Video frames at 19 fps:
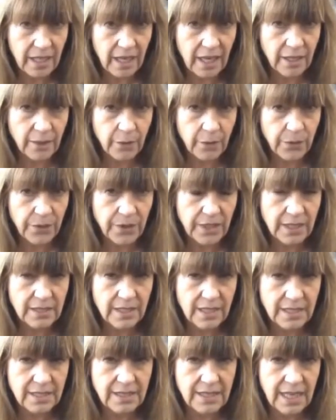aortic
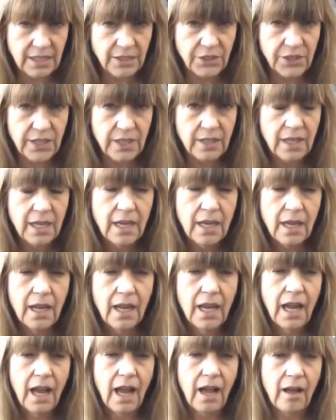dissection.
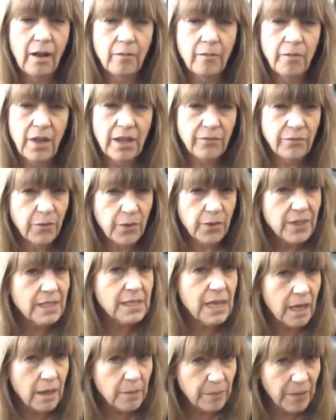And for the
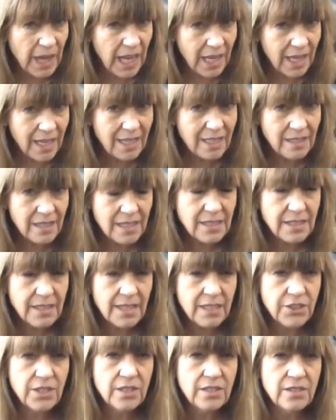type A
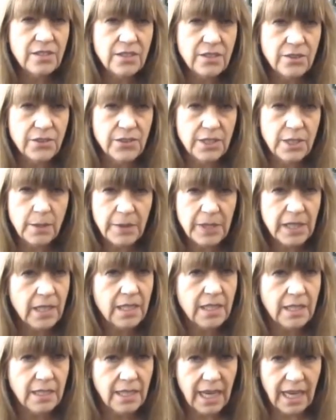dissections, there's typically
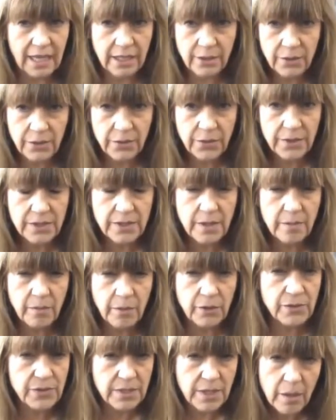an aneurysm or
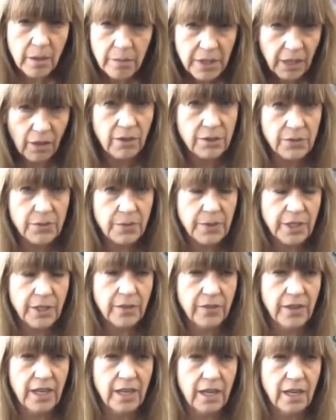some enlargement of
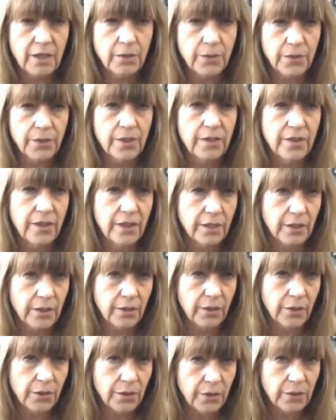the aorta that
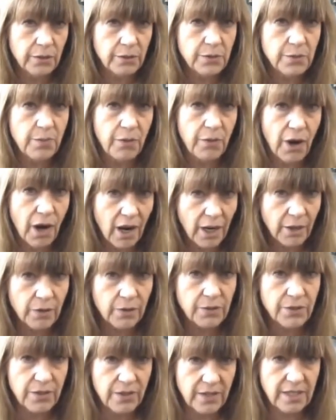occurs prior
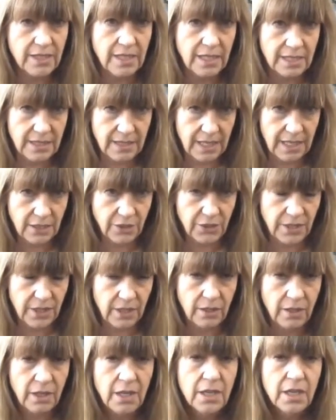to the dissection.
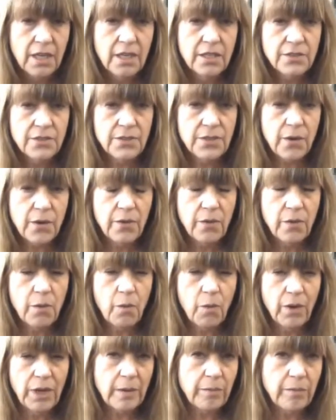So
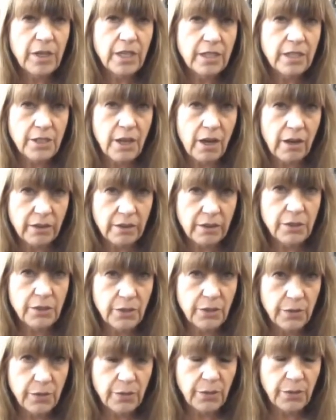what I'm going to talk to
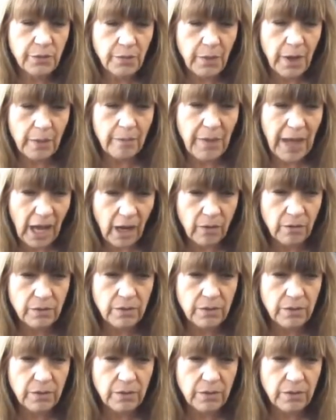you about